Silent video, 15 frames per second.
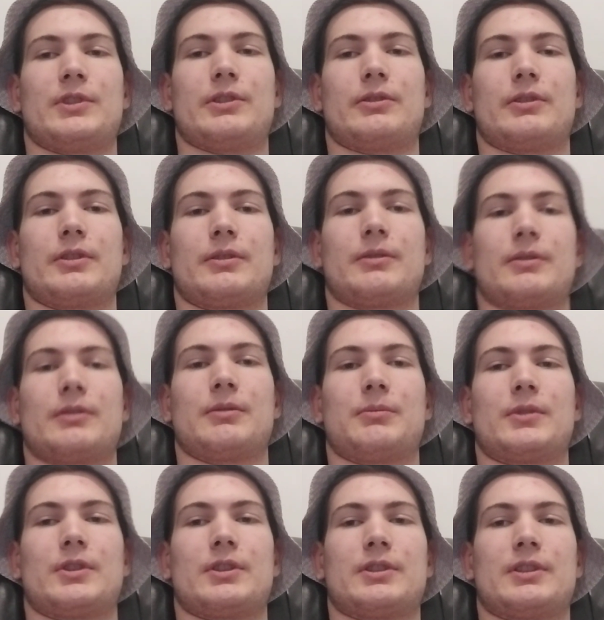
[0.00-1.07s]
Sorry,
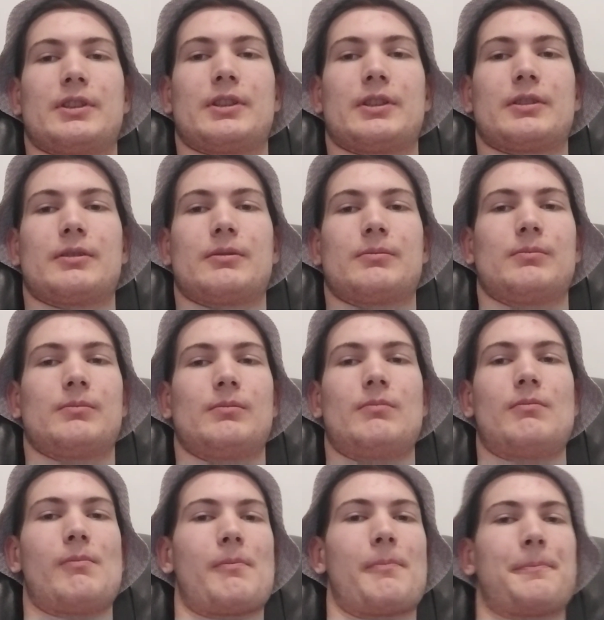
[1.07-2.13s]
just like
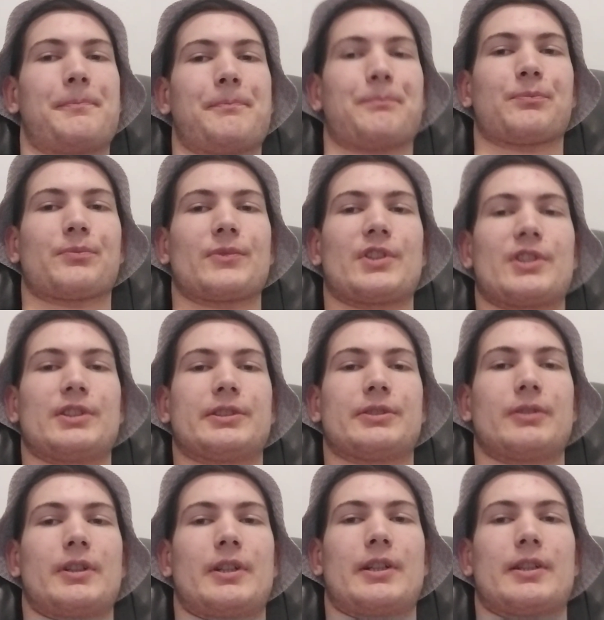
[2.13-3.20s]
just to
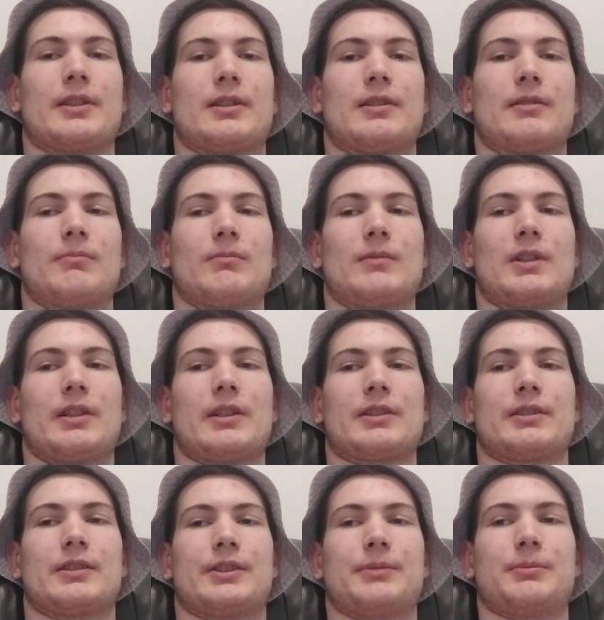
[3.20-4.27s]
get like
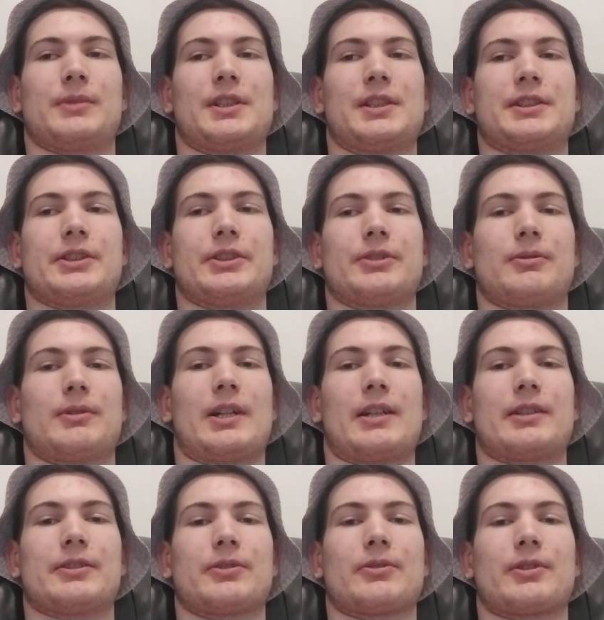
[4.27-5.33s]
some decent
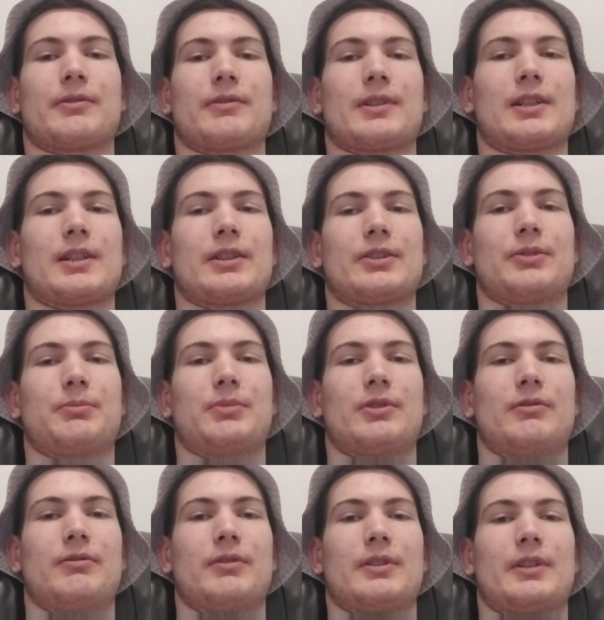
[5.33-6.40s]
grades, not even like the
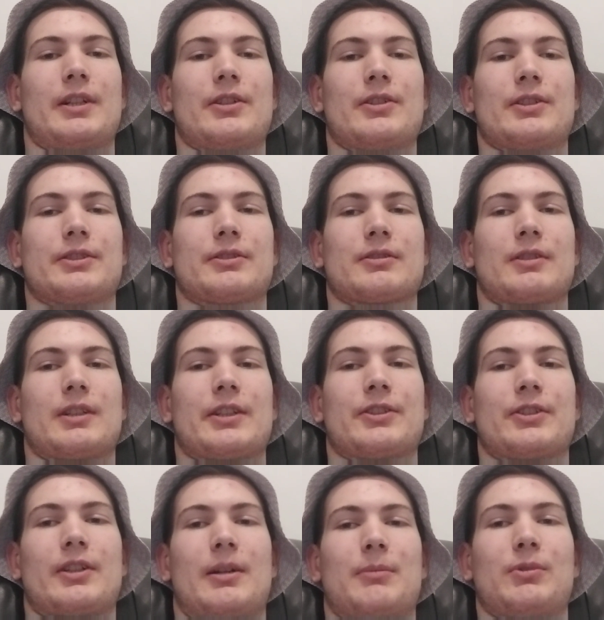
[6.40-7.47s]
perfect grade, just to get
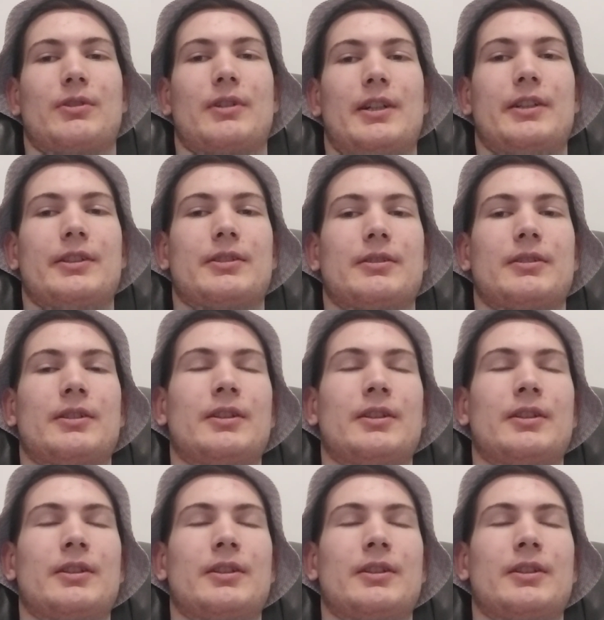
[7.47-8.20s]
some grades.